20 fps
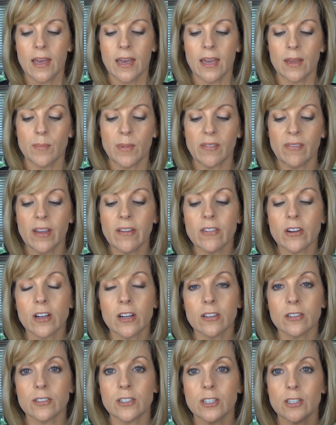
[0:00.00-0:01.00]
and my favorite
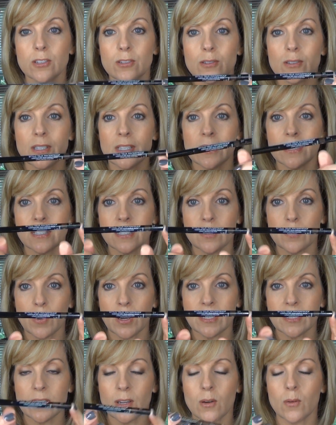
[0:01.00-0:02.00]
color to use is
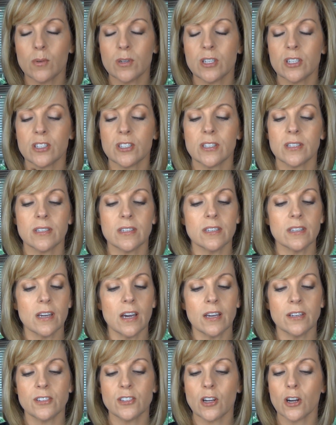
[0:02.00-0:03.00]
Espresso, which is this is
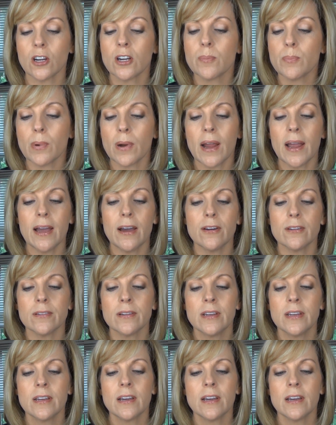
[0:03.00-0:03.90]
a dark brown.